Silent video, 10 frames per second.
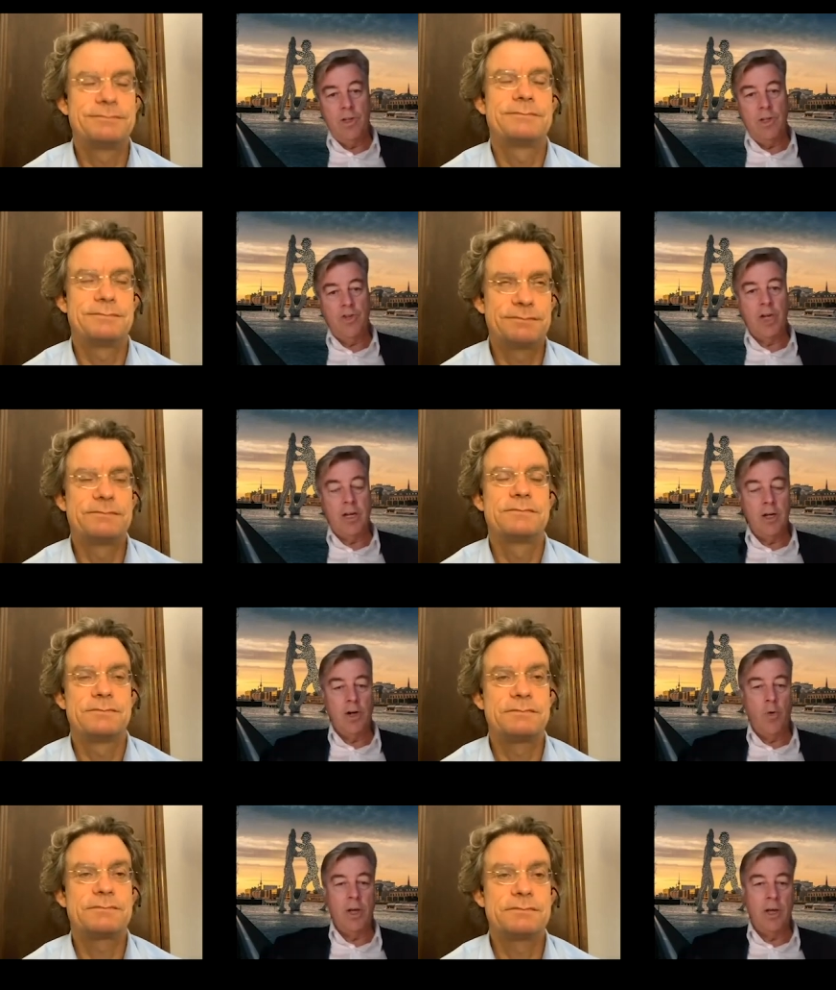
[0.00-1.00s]
Speaker 1: you see China
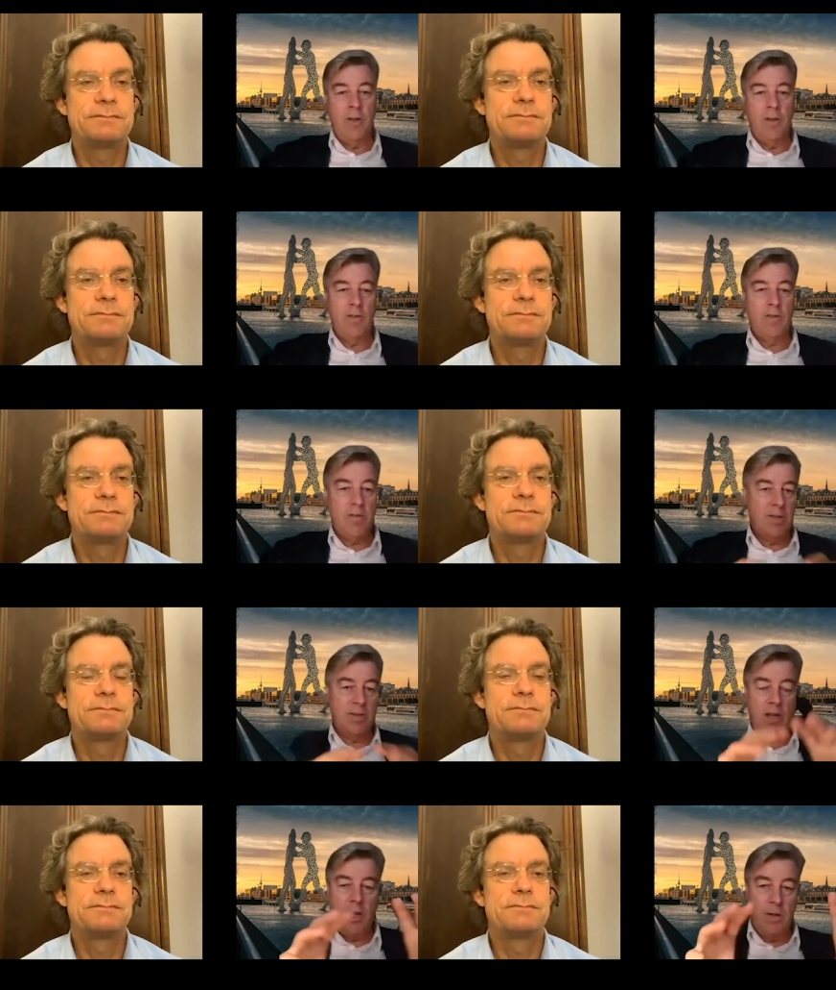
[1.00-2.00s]
going in this,
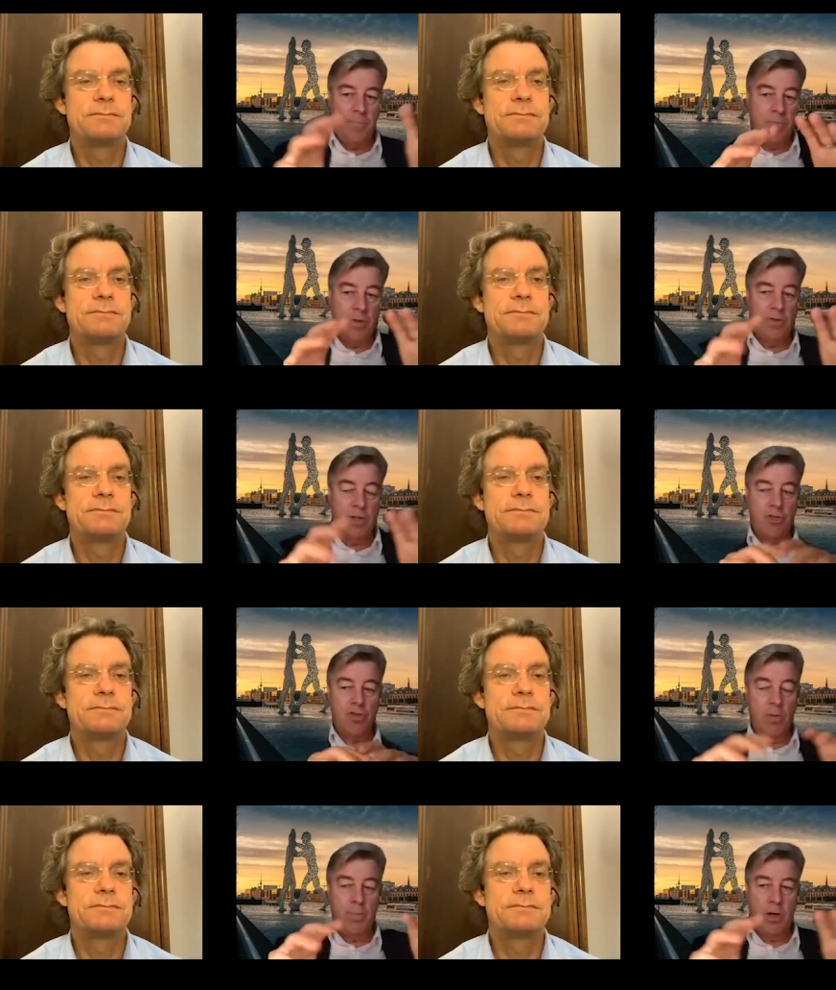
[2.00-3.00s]
let's say,
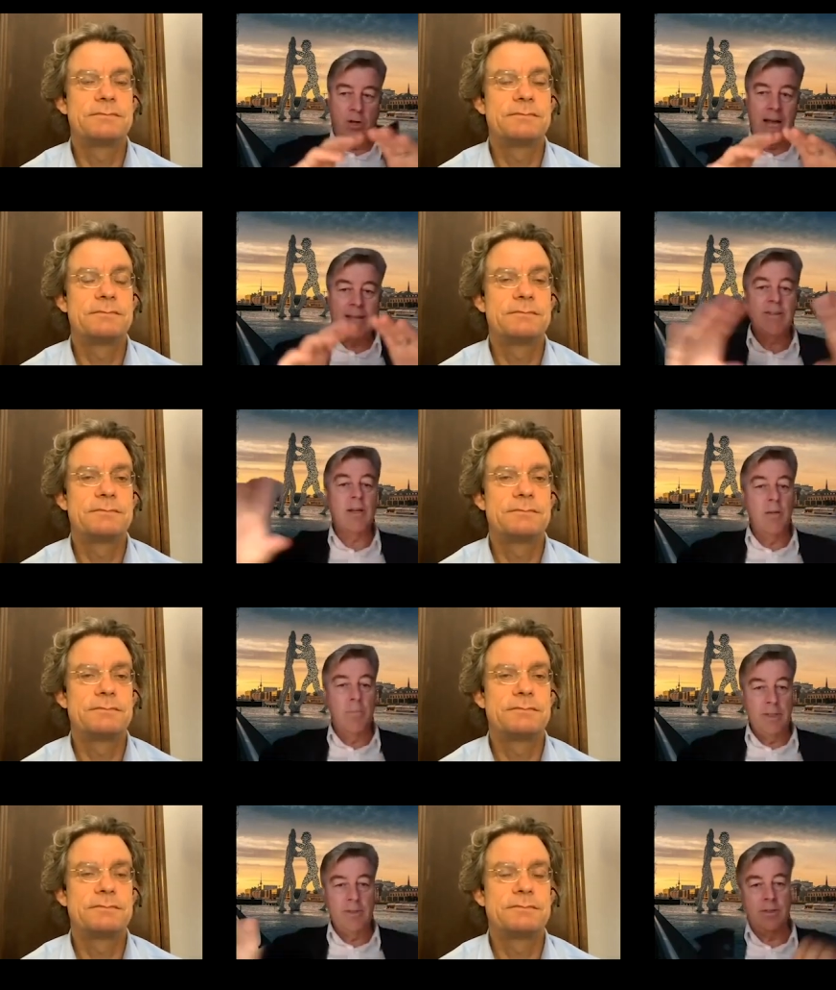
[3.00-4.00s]
discussion about ethical
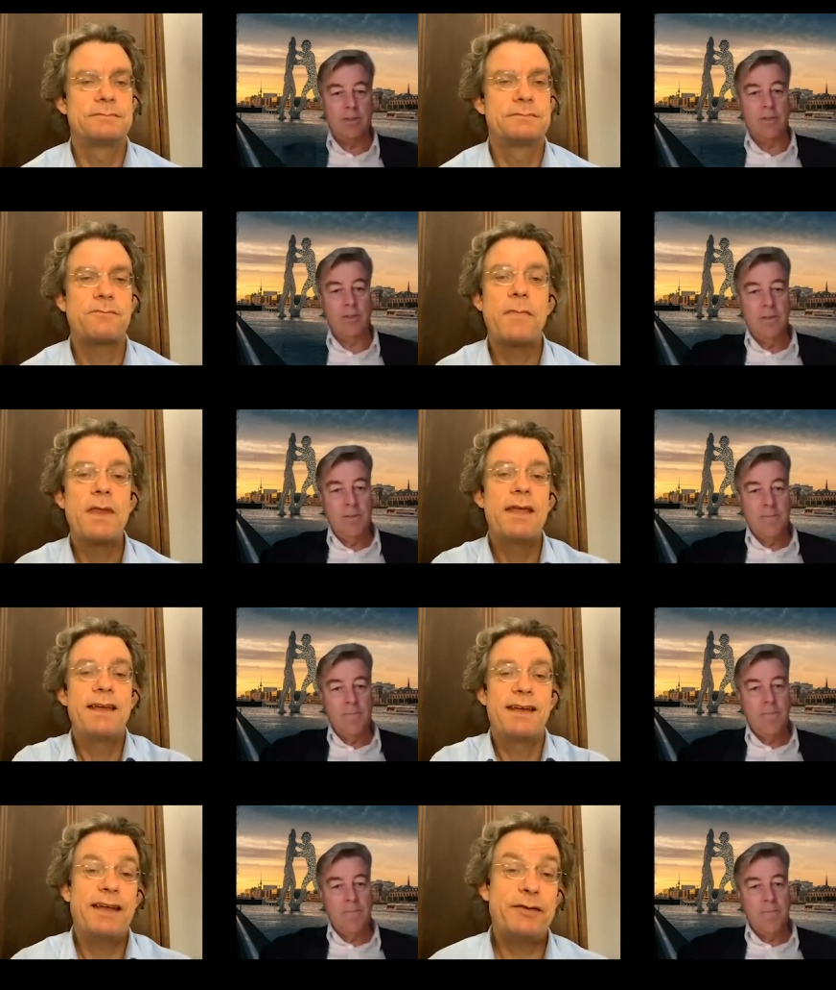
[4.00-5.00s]
Speaker 2: business?
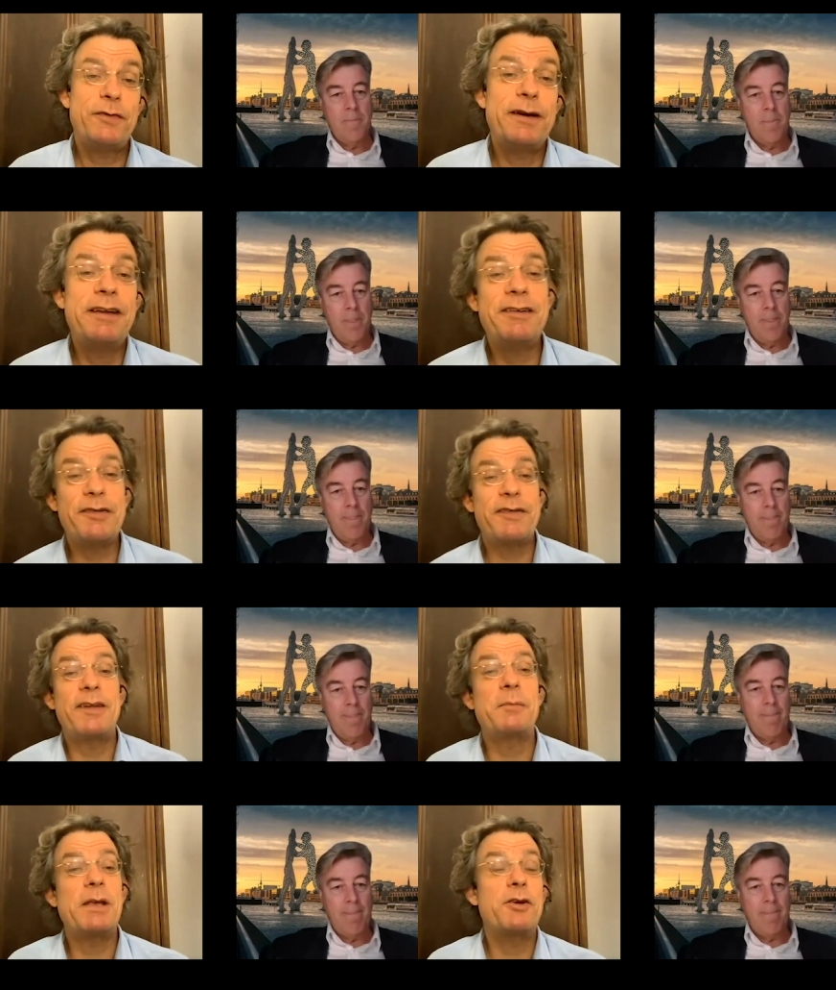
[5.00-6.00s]
It's very
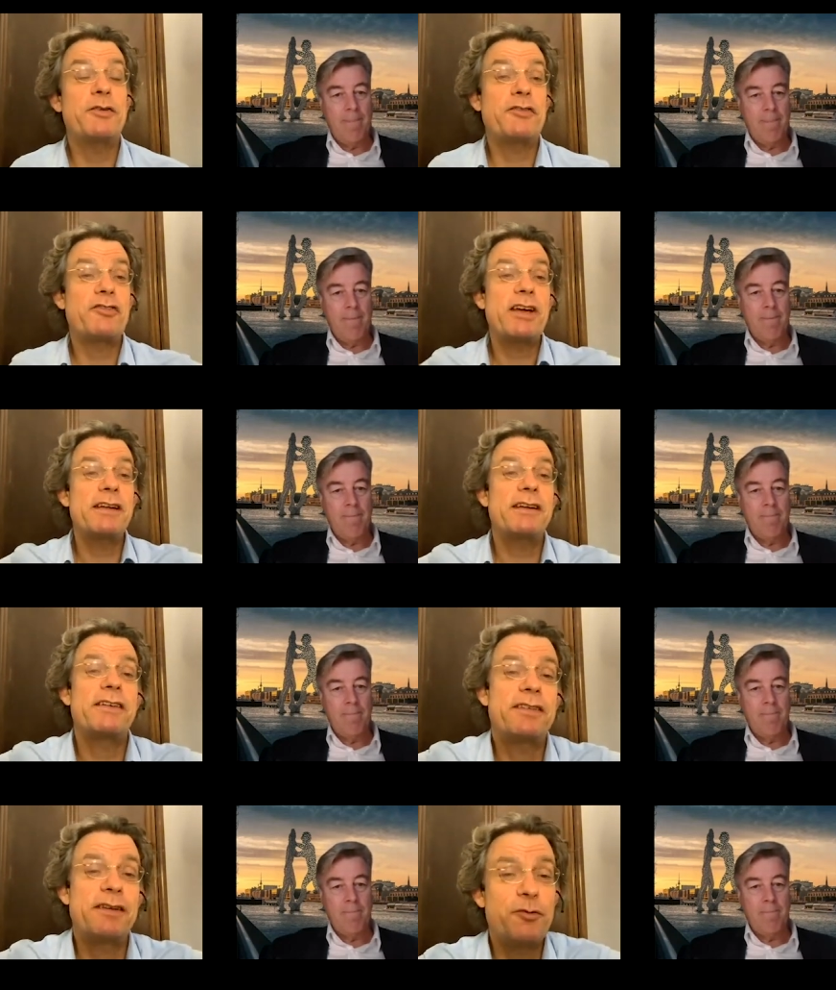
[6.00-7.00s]
interesting because China
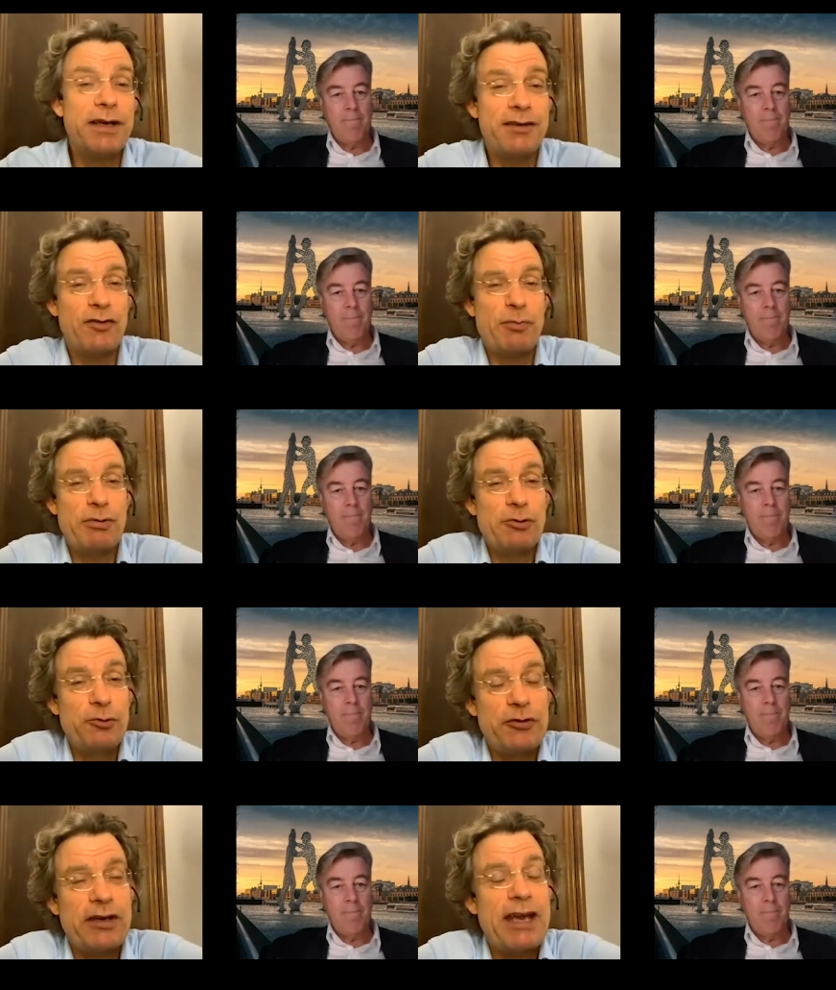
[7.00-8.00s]
is the greatest
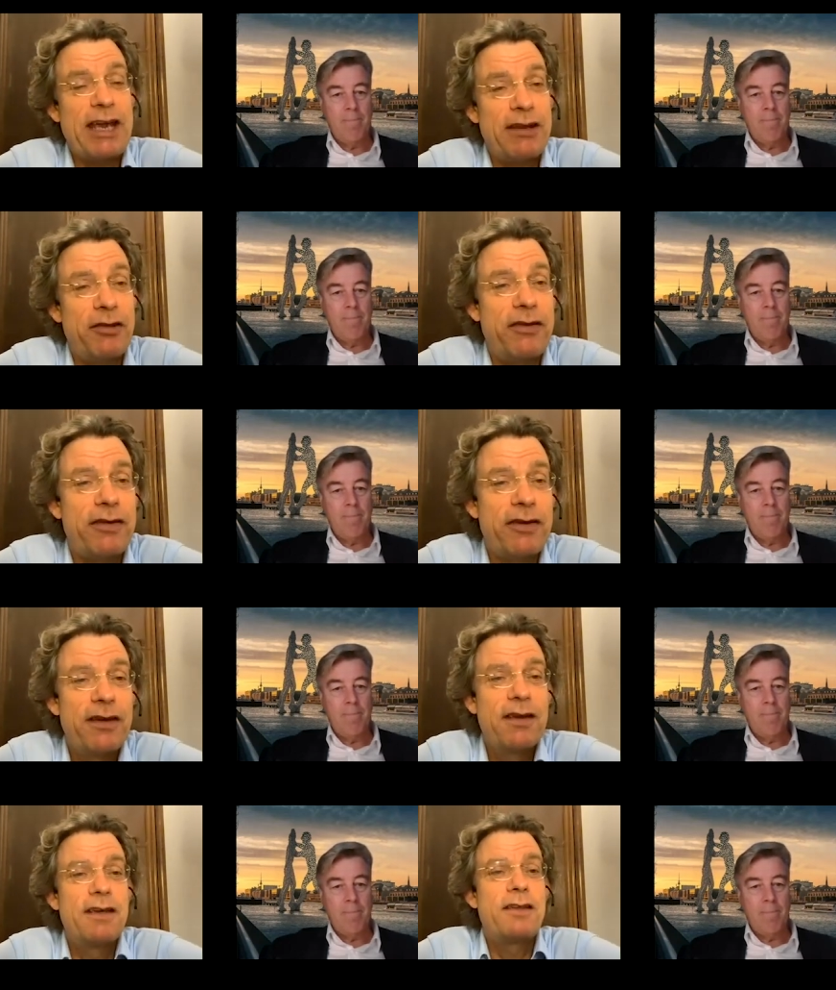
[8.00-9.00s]
polluter and
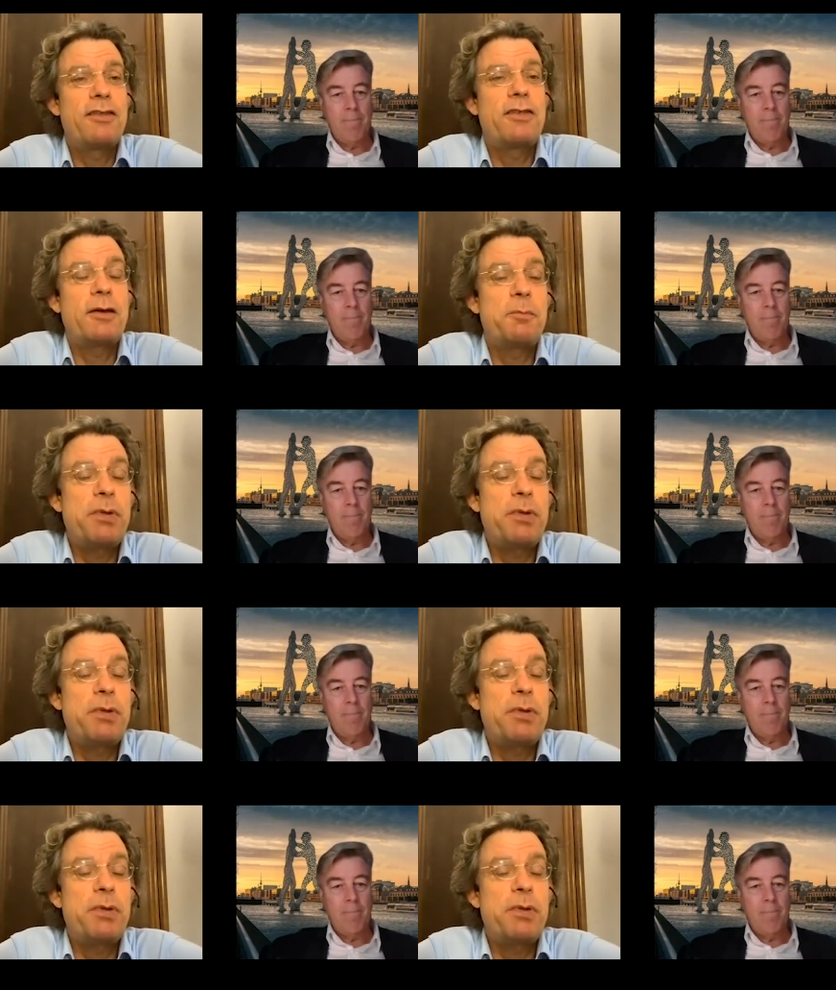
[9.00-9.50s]
the